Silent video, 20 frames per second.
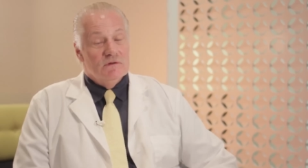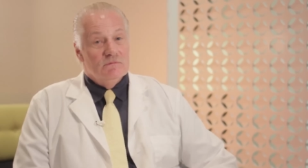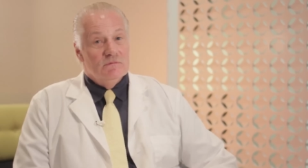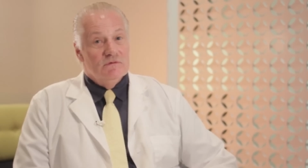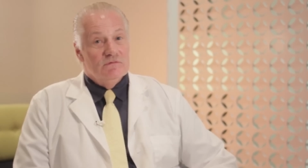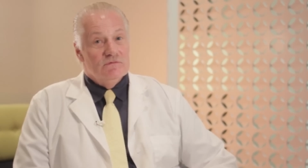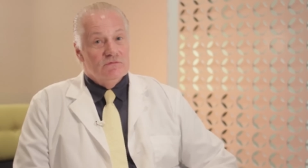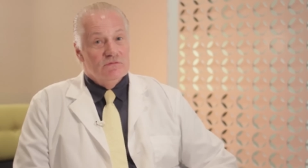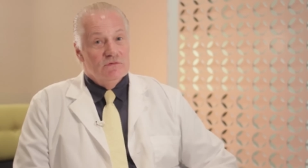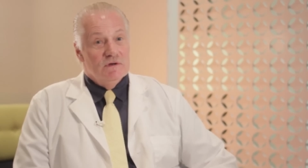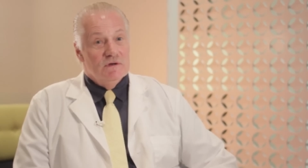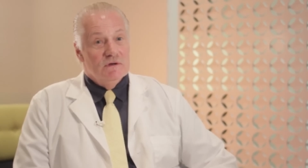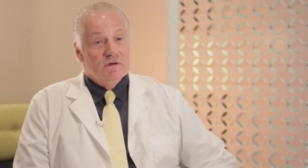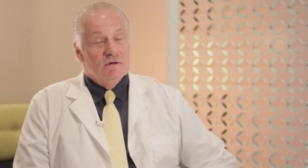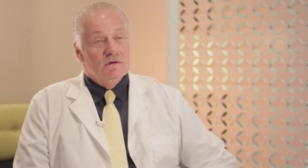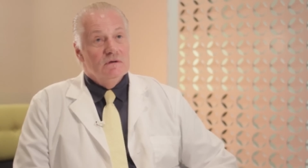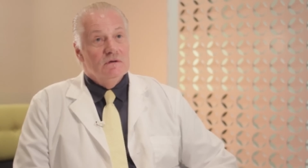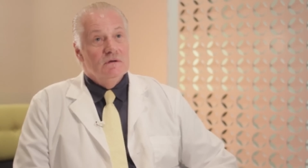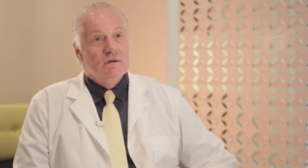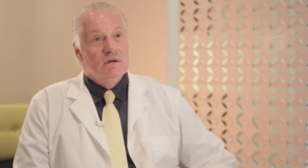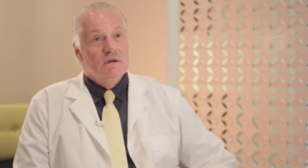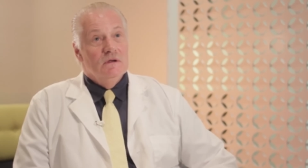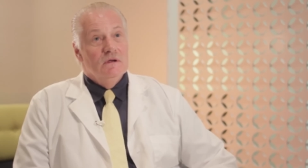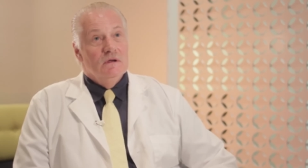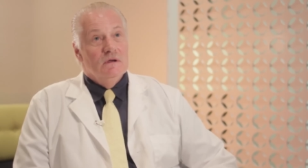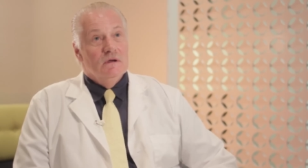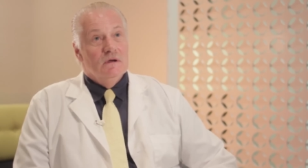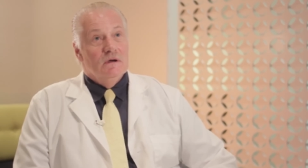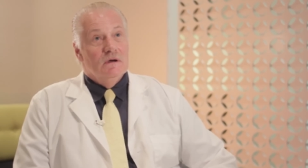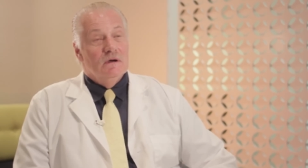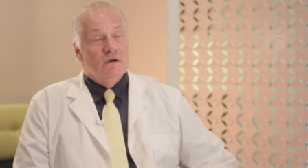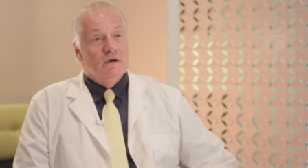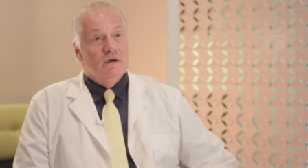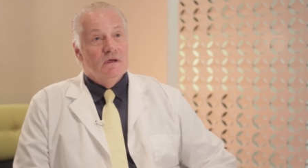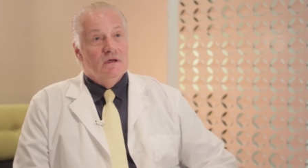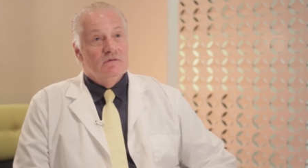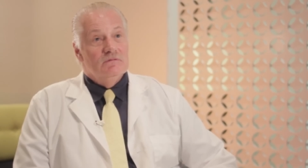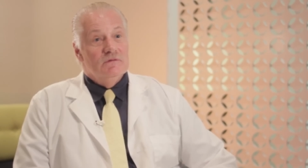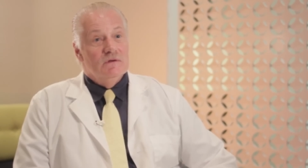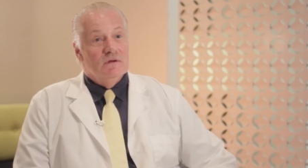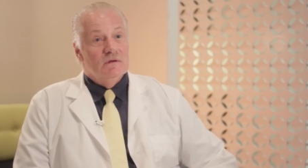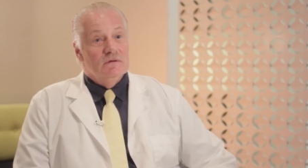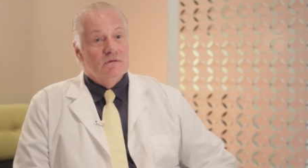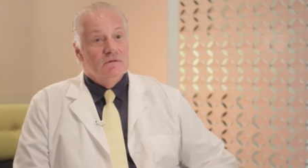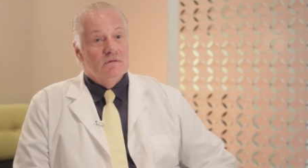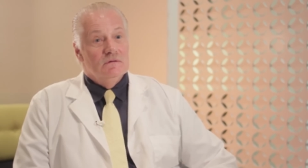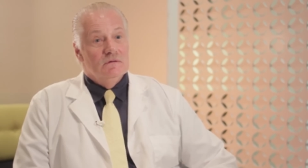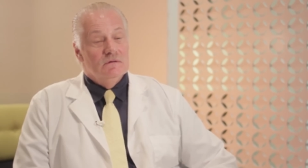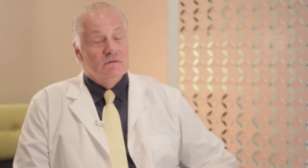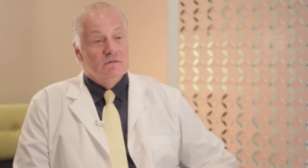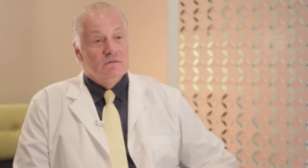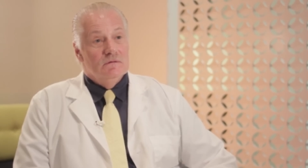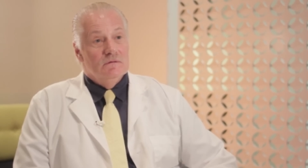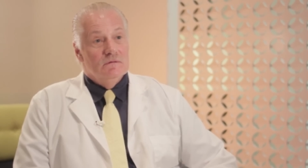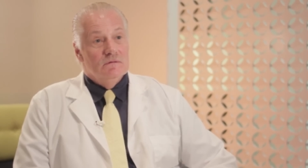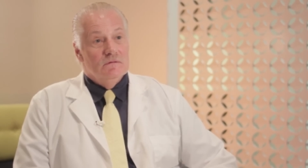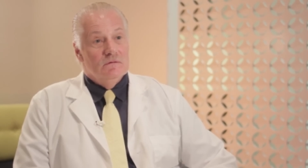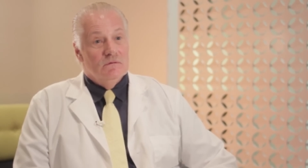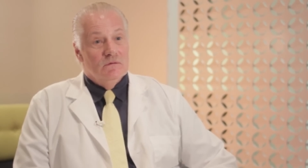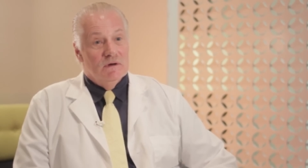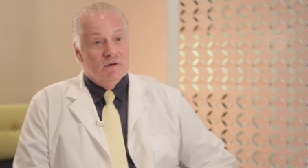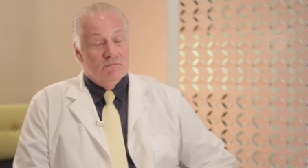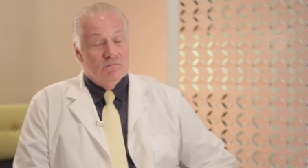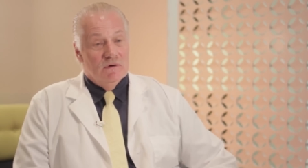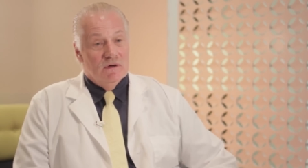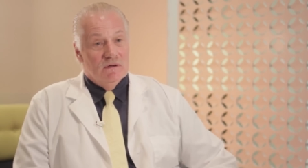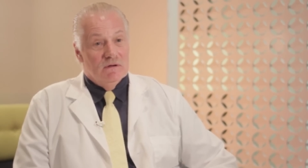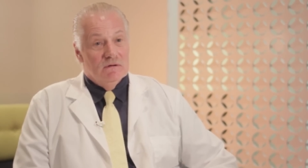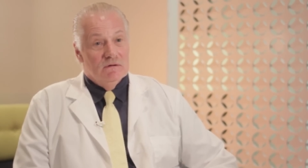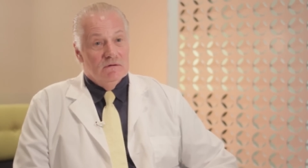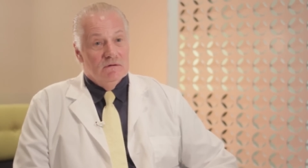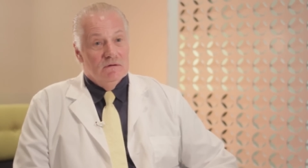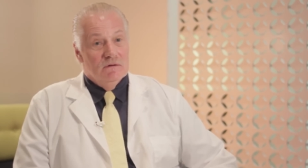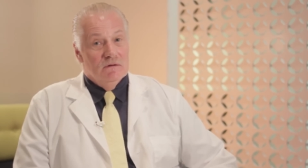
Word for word: that we've treated uh, have done quite well.